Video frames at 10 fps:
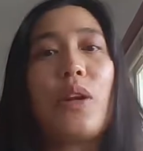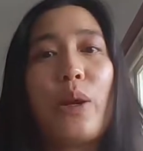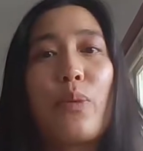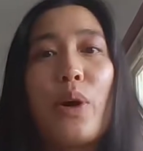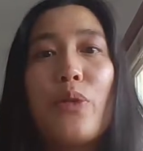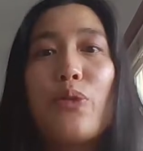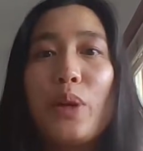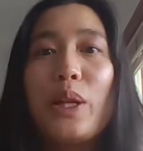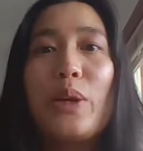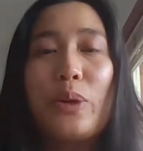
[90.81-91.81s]
like one
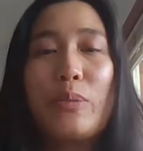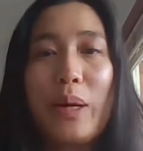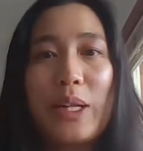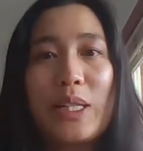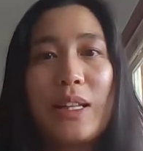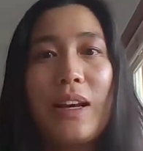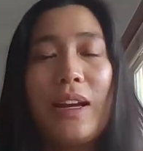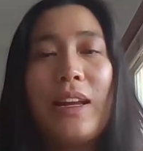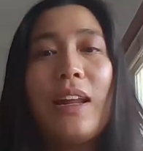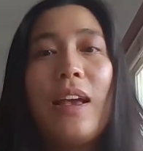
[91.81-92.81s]
really good
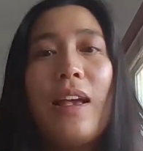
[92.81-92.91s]
punchline,